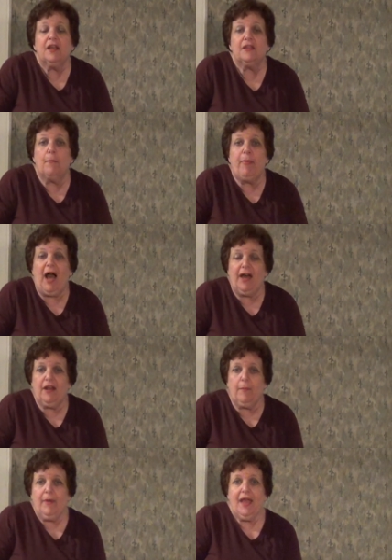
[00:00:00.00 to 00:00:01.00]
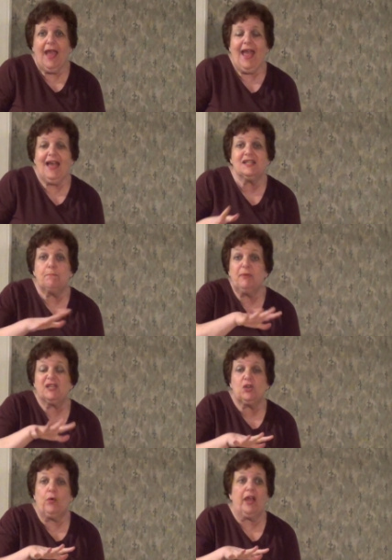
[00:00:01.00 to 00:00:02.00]
The bottom has
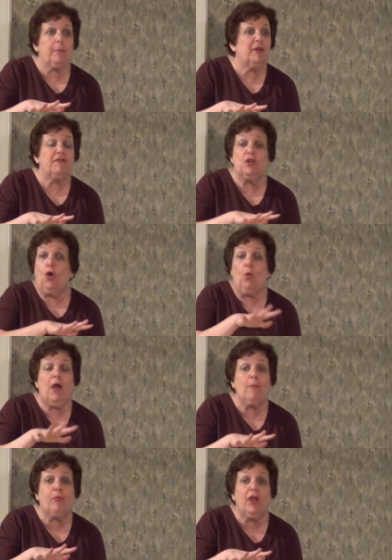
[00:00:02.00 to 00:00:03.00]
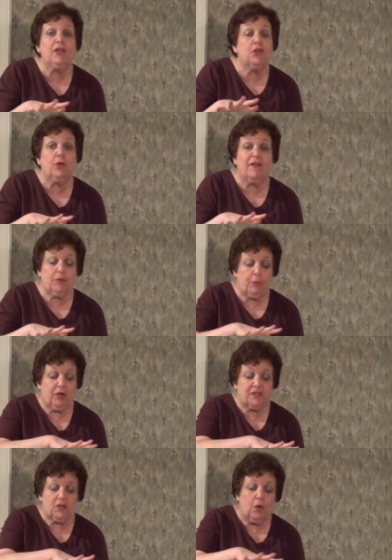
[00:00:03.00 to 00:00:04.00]
Bisquick, but if you don't want bread, you don't have to put
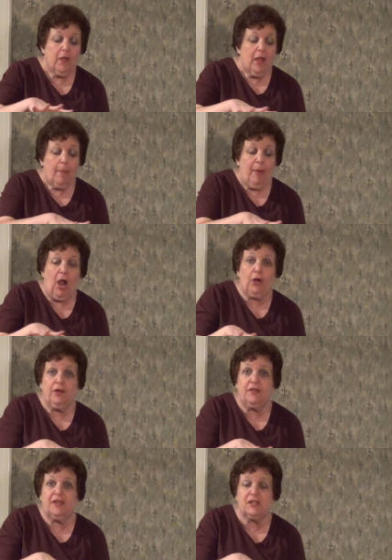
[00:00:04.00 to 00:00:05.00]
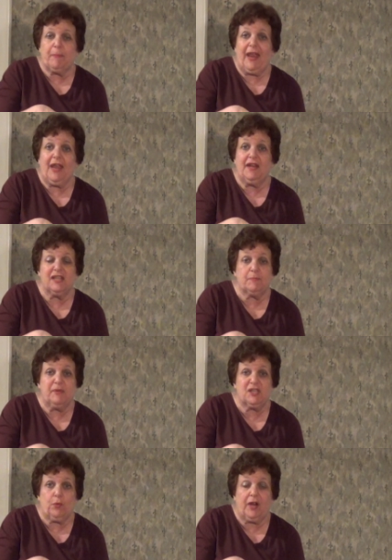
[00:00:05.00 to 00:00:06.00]
it. So part of this pan has
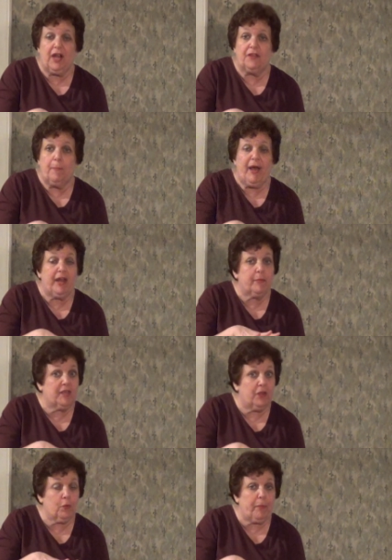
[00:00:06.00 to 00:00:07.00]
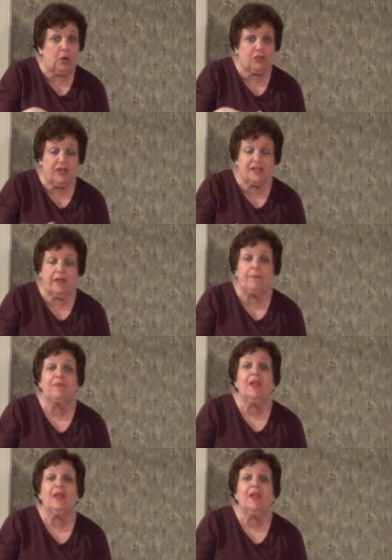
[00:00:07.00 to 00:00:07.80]
Bisquick on the bottom, the other part doesn't.